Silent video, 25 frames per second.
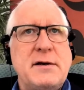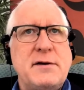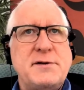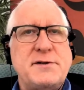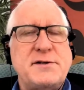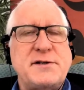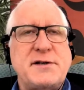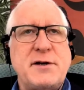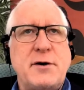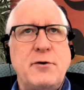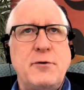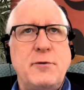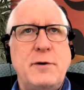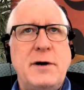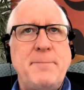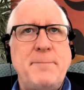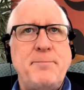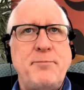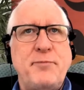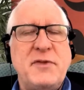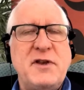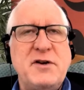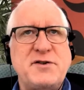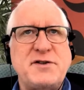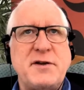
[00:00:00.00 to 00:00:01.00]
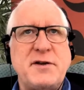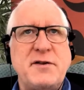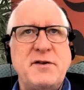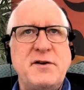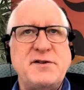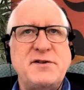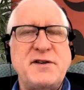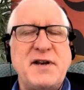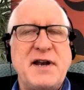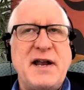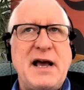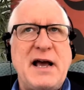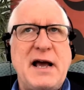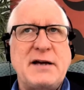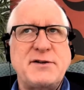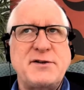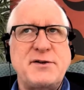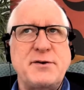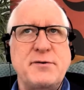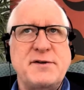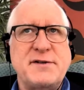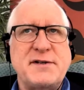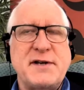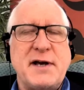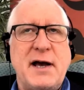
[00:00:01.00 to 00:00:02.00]
So um, there's a, there's an
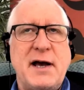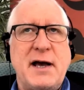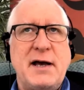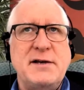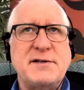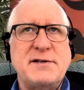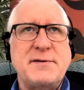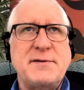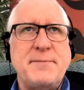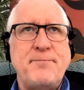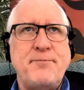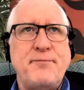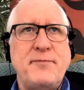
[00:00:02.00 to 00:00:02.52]
exercise